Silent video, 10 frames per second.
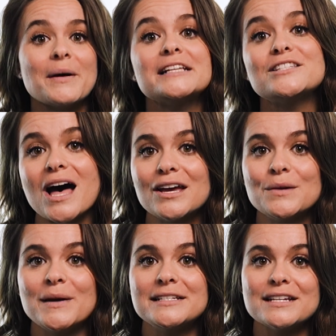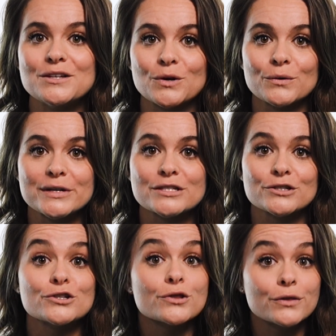by documenting your
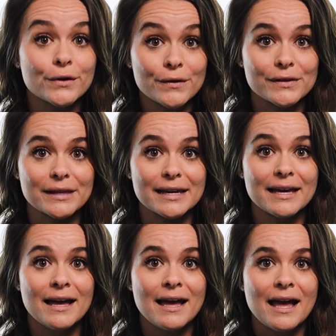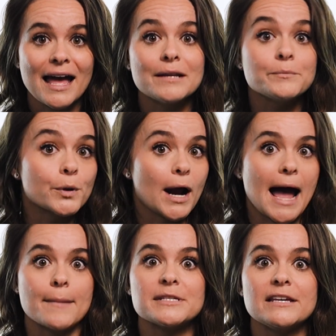research thoroughly, and
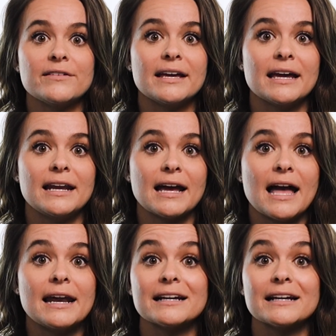perhaps even getting an